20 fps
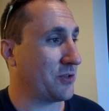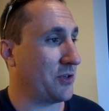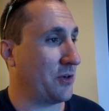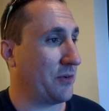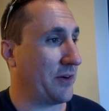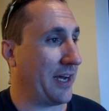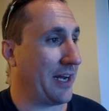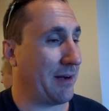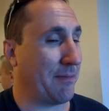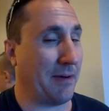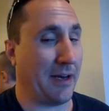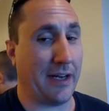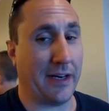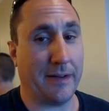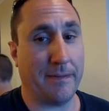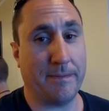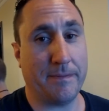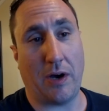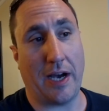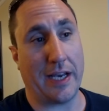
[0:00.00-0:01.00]
no doubt about it.
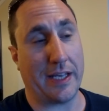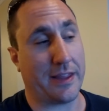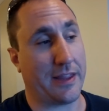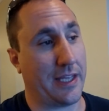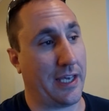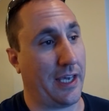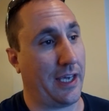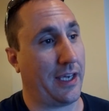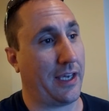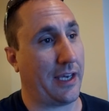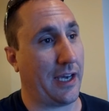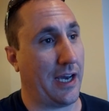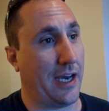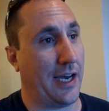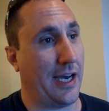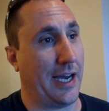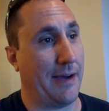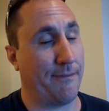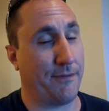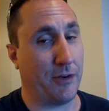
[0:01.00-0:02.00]
I think
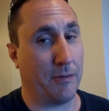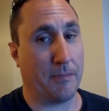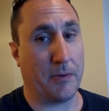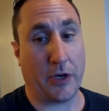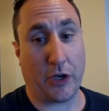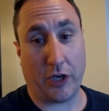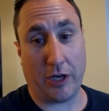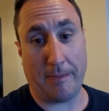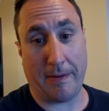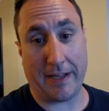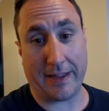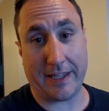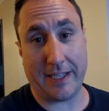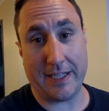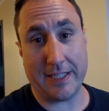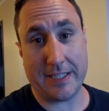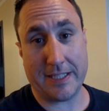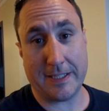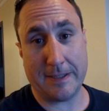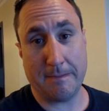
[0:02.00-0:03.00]
I'm feeling pretty good about
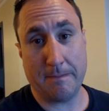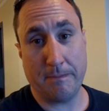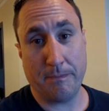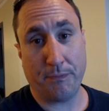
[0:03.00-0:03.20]
this.